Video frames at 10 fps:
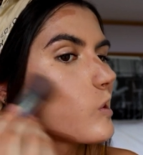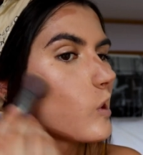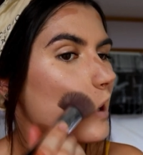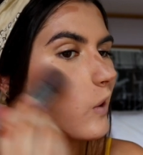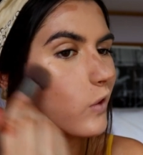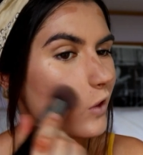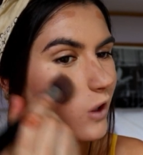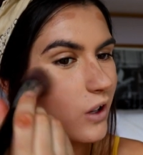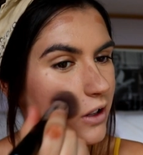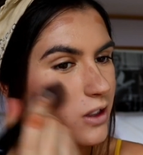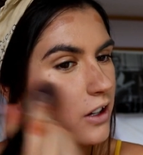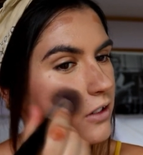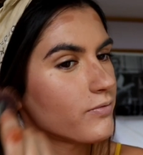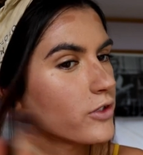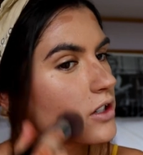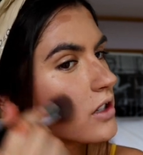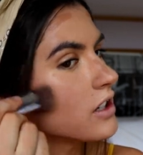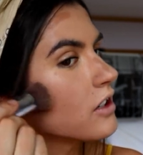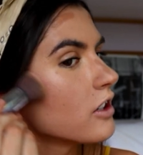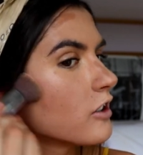and everything like that. Just
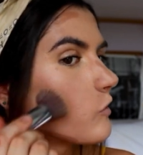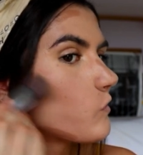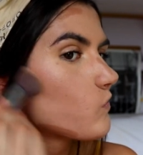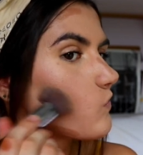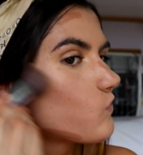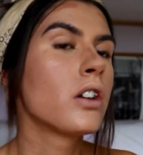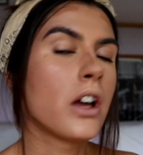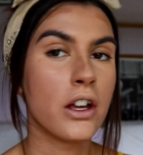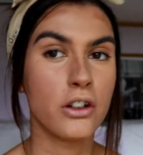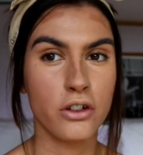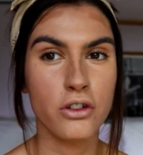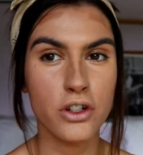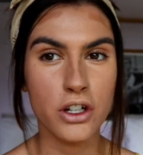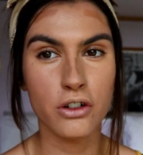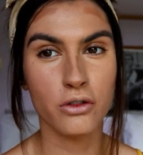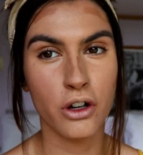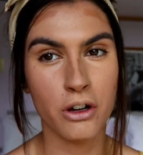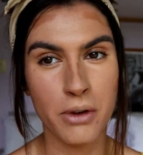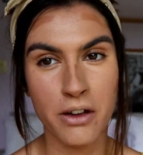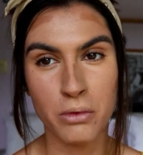easier. And usually you'll
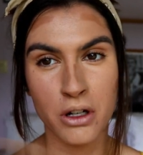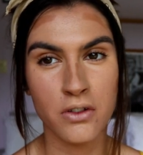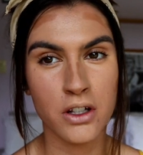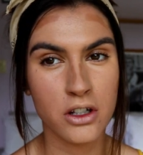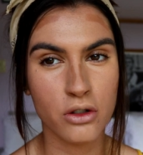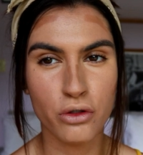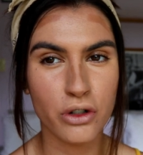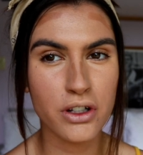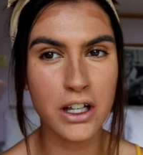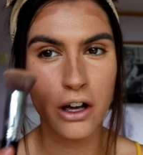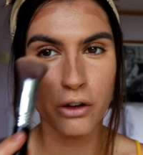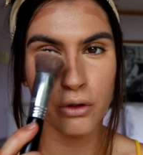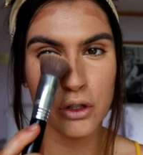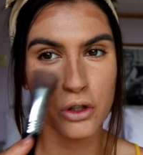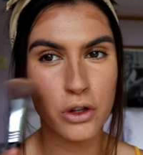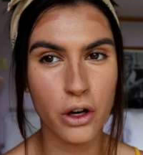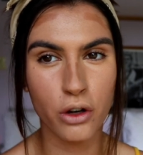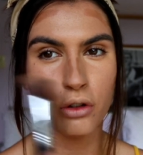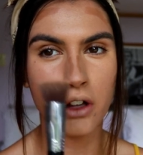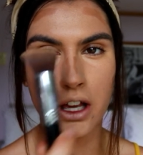know in my previous tutorials, like I always did that
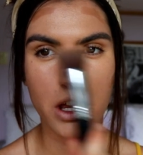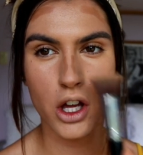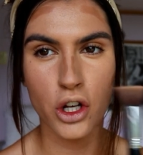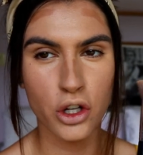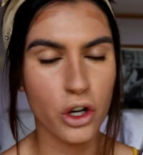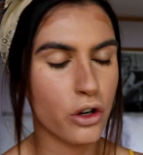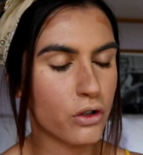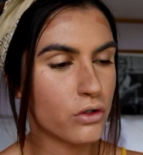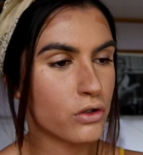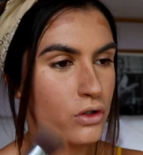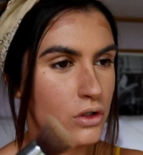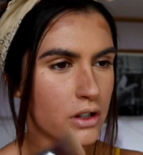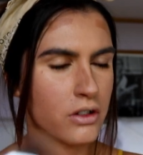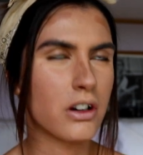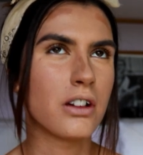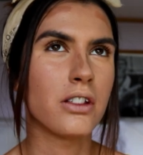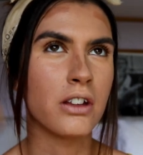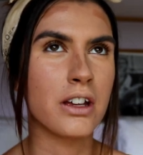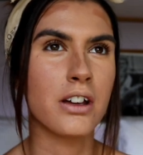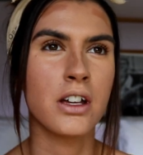whole like nose, sorry, the
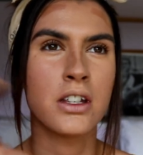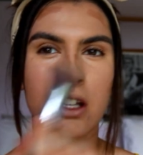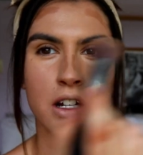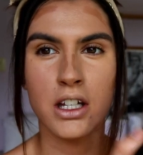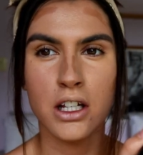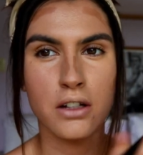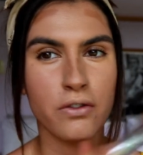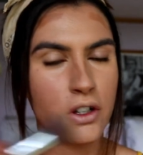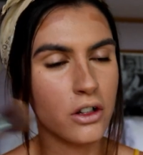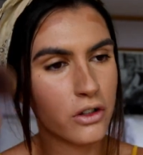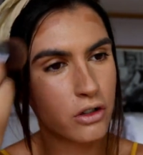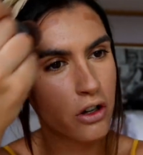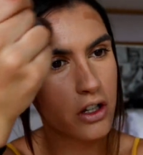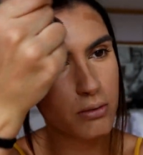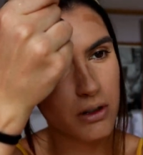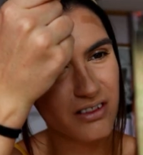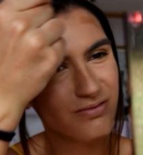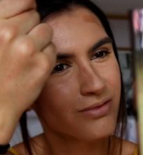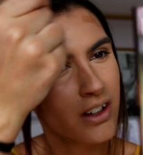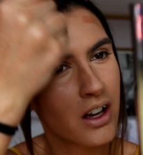like sun kiss feel on the nose, but
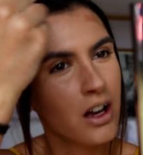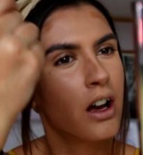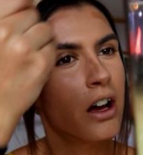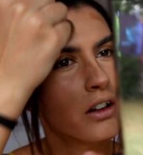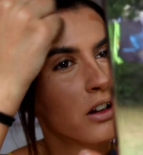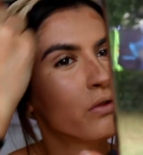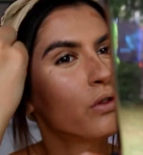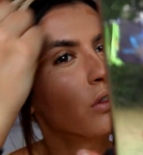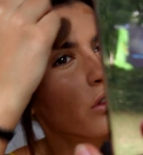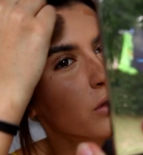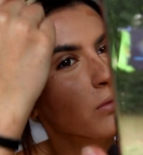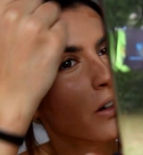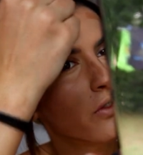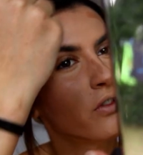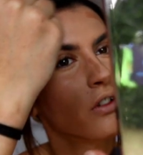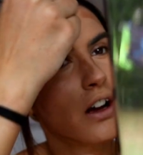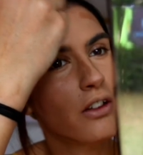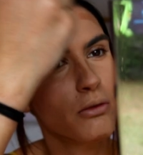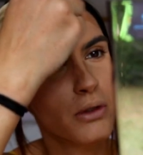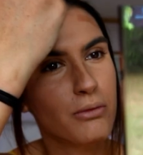I don't know, for autumn I'd
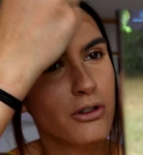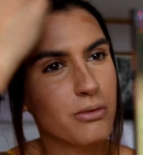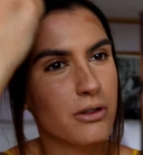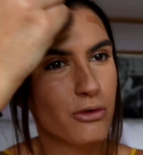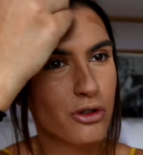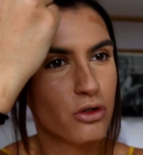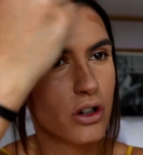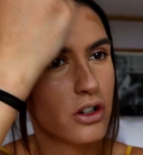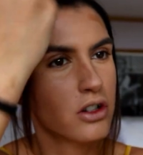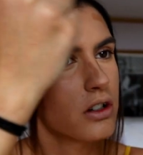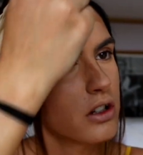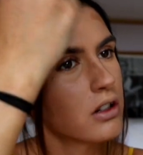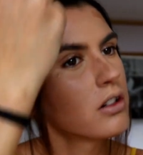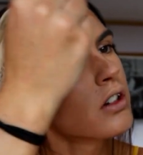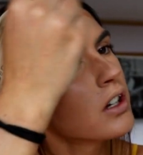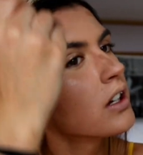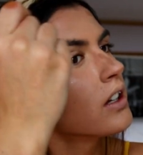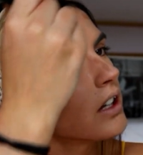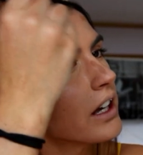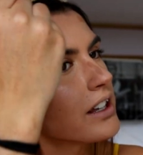rather it be more, a bit more structured and
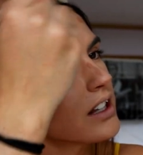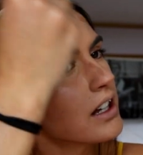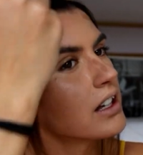like I said,